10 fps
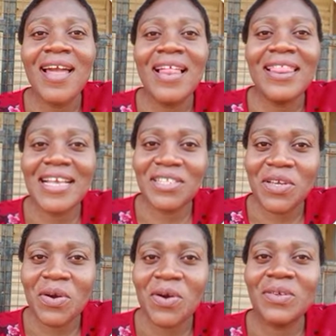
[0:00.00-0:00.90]
Let's
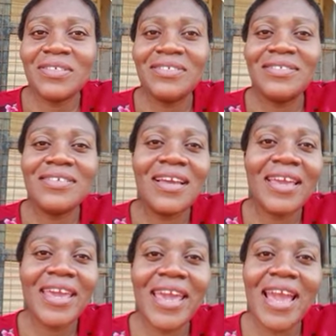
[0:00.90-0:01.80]
go.
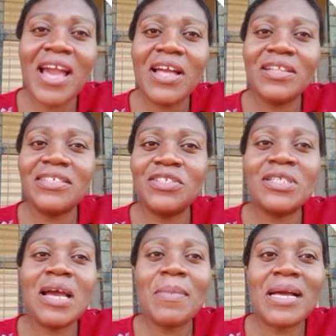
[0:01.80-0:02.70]
Here, the
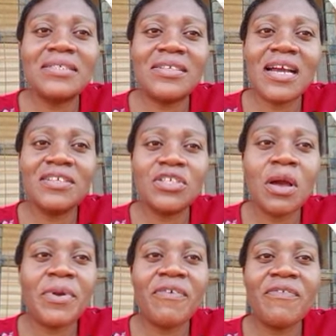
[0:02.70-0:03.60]
total material
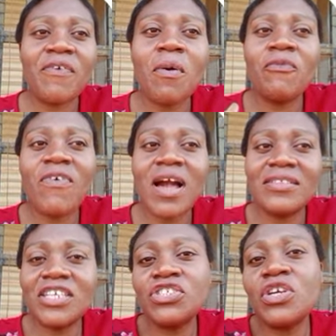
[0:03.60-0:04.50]
summary from
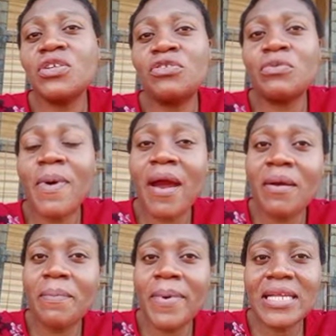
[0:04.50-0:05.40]
foundation to
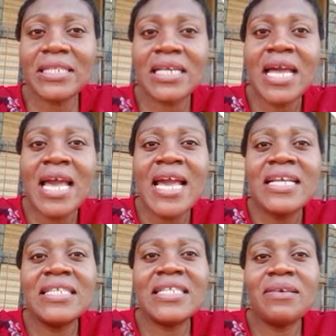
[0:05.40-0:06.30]
parapet.
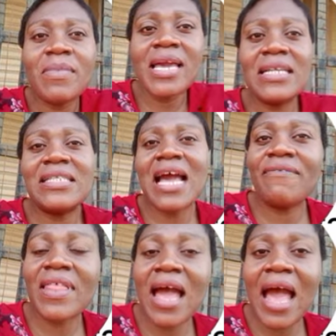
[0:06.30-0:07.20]
Cement,
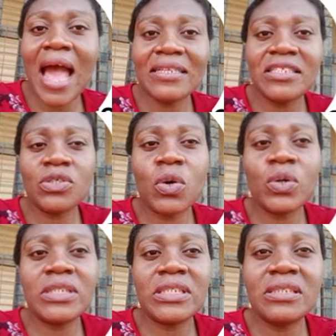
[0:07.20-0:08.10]
after adding
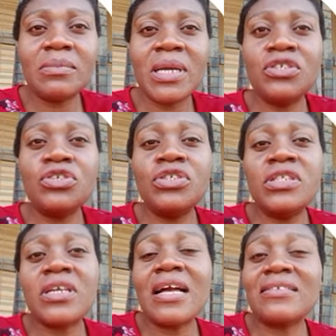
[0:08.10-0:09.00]
all the cement, you do
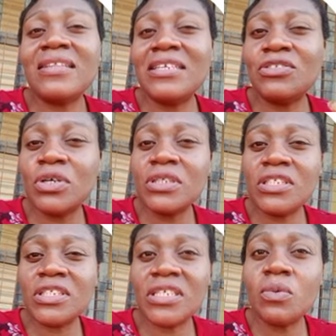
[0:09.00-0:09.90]
the calculation
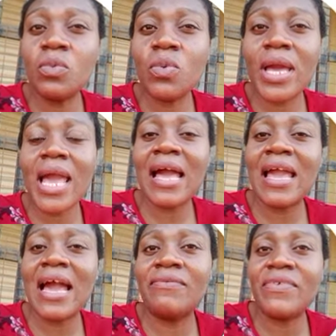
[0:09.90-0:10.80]
the same way I have